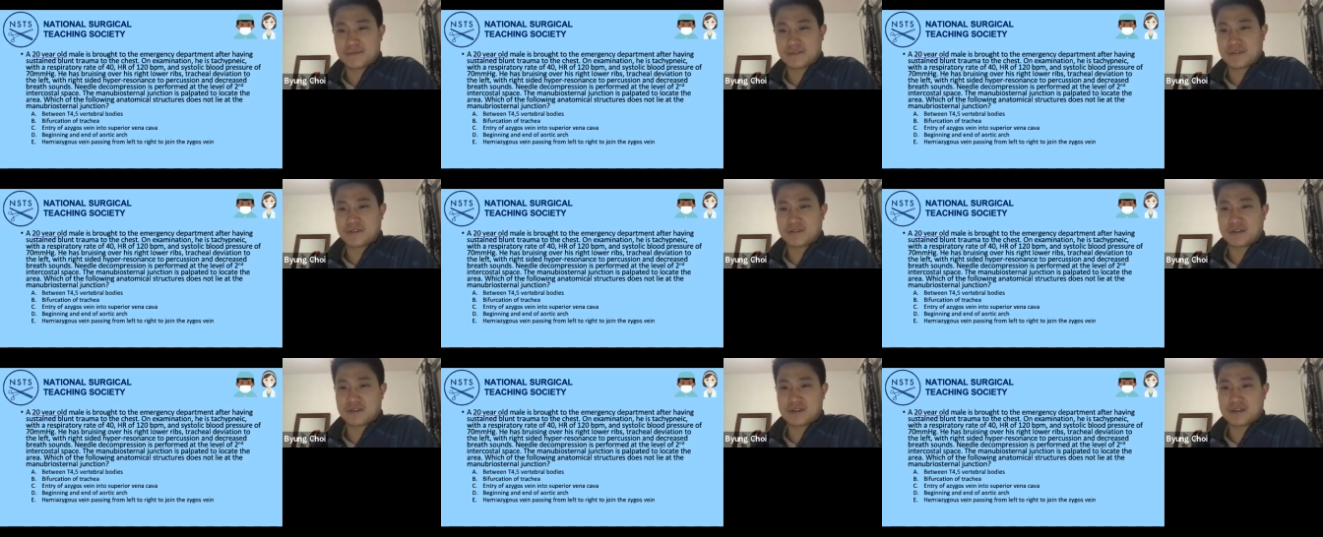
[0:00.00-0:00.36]

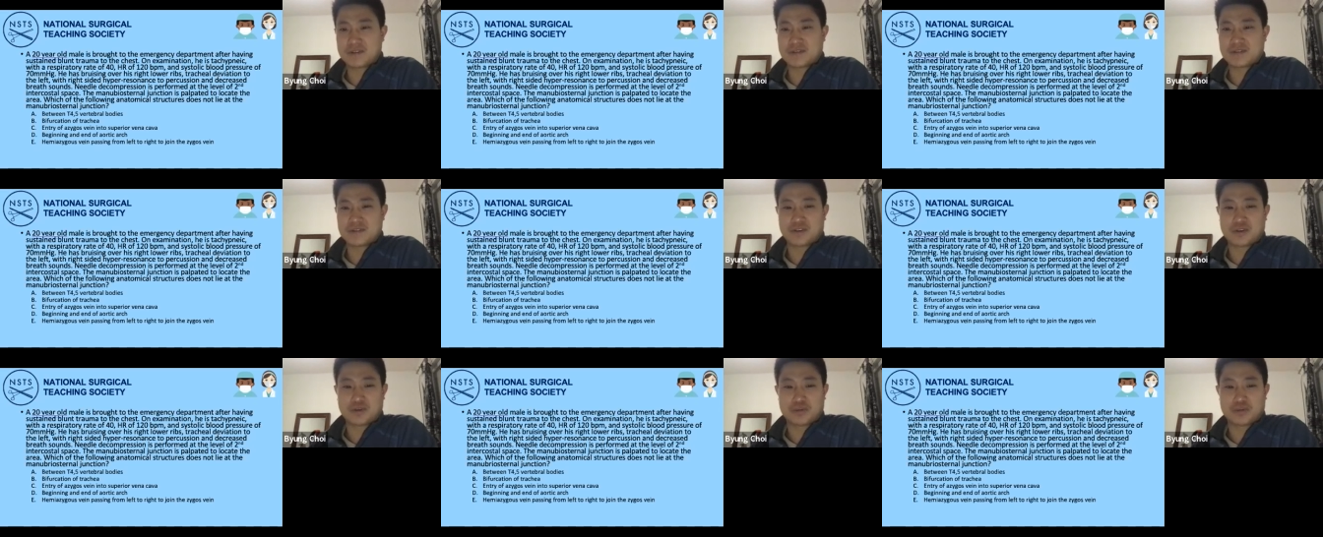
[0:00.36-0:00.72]
All
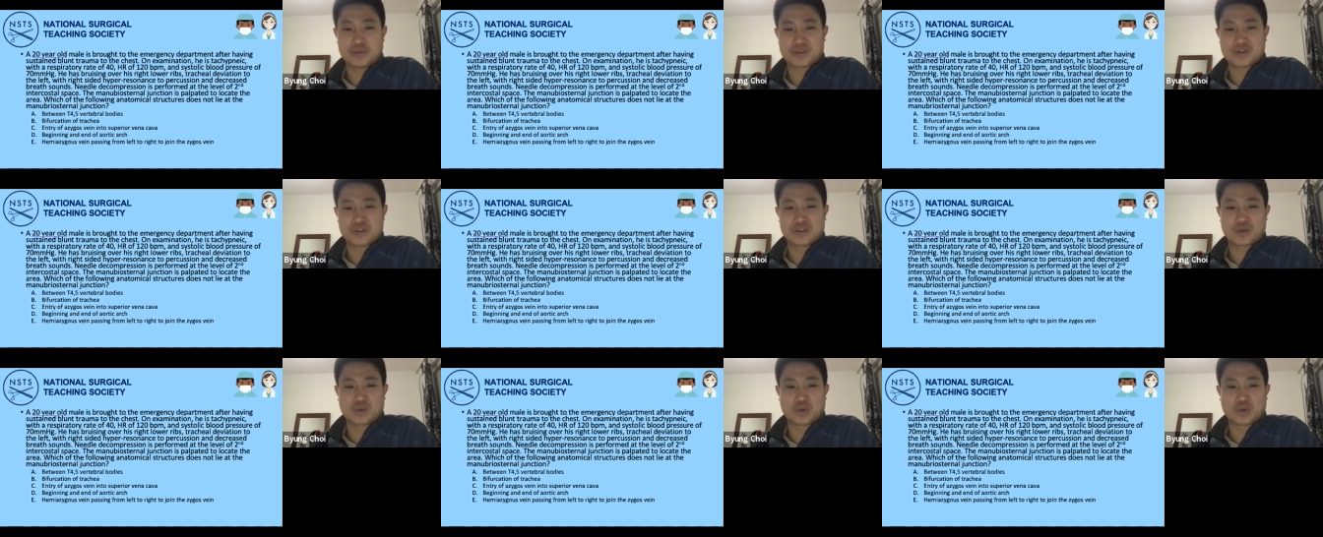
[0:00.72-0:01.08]
right, so
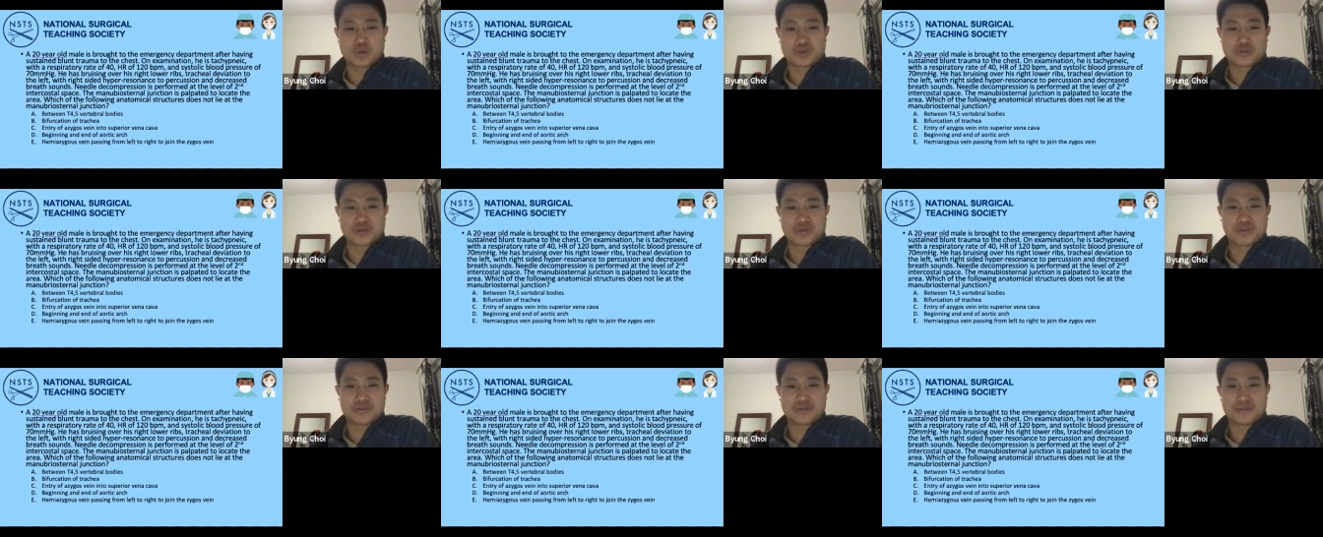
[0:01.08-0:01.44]
almost a
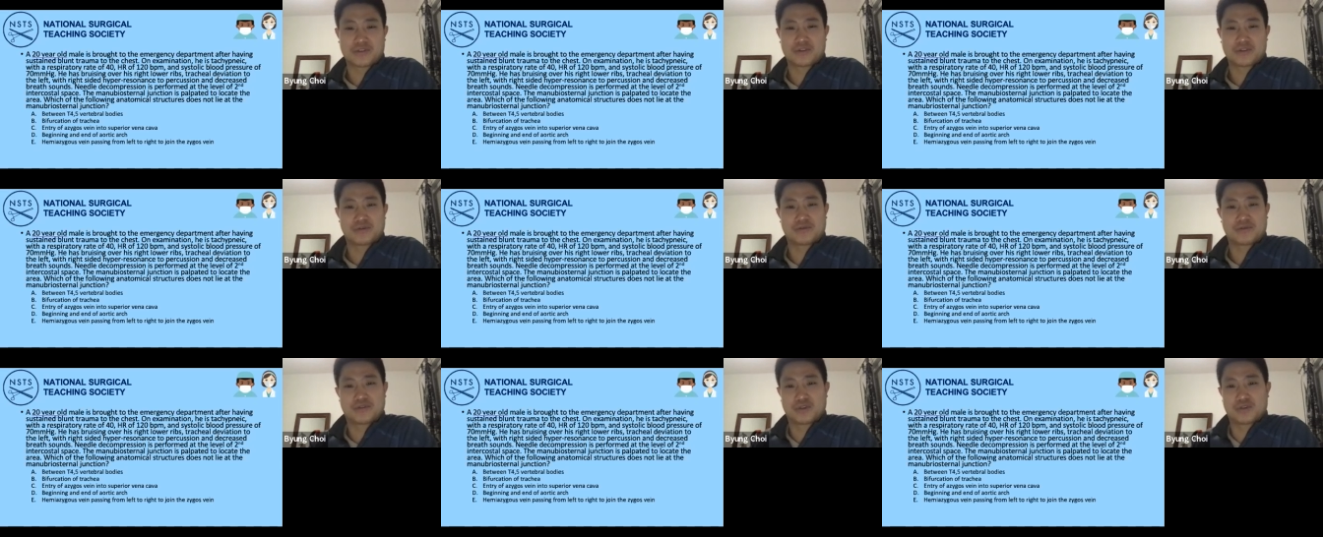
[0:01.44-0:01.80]
quarter of
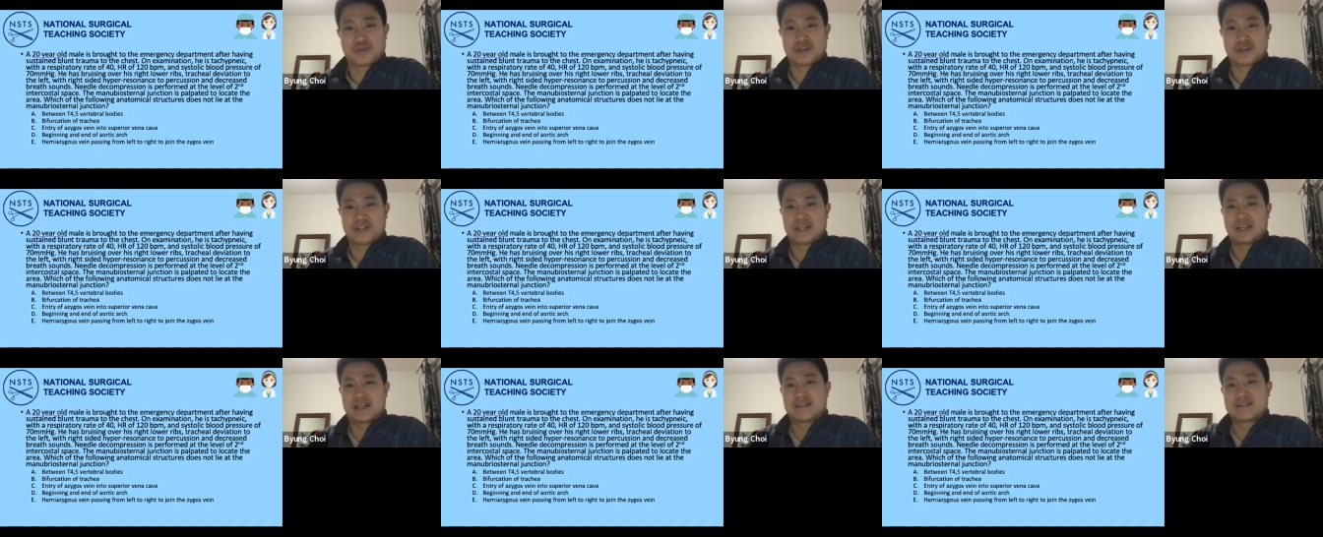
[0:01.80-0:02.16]
you have
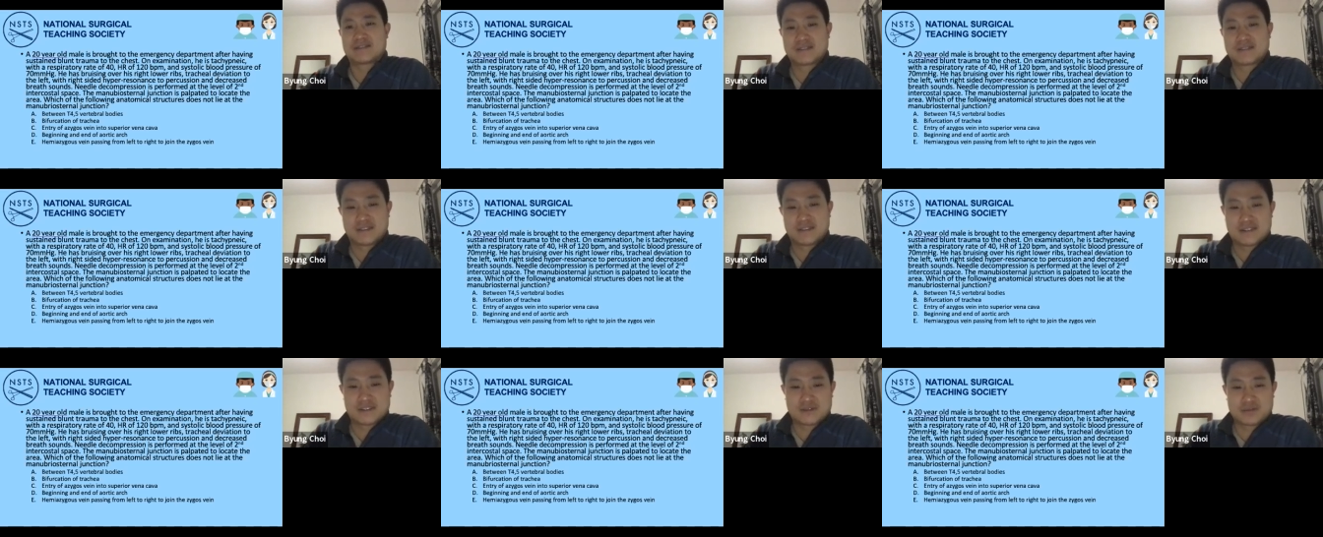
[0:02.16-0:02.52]
already
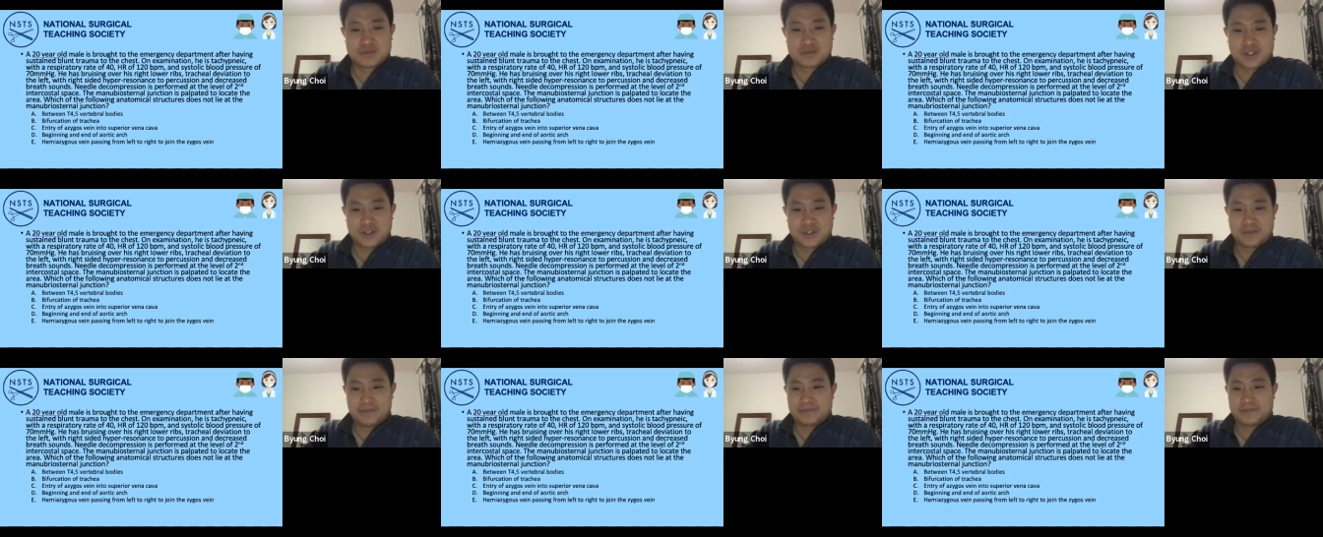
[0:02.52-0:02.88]
answered
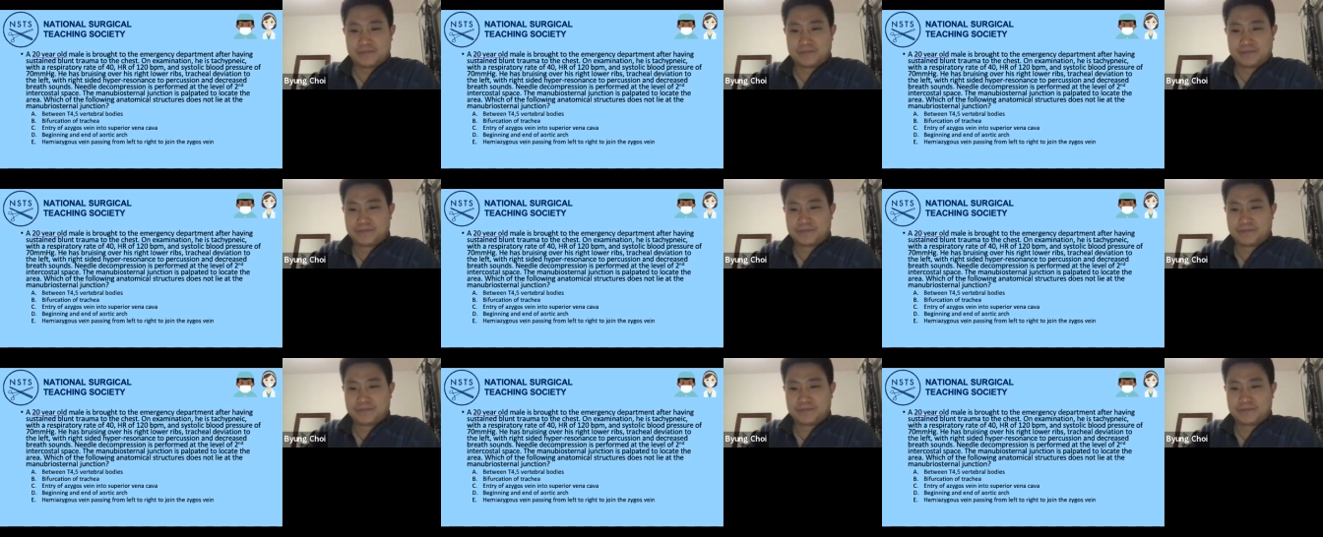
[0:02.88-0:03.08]
this one.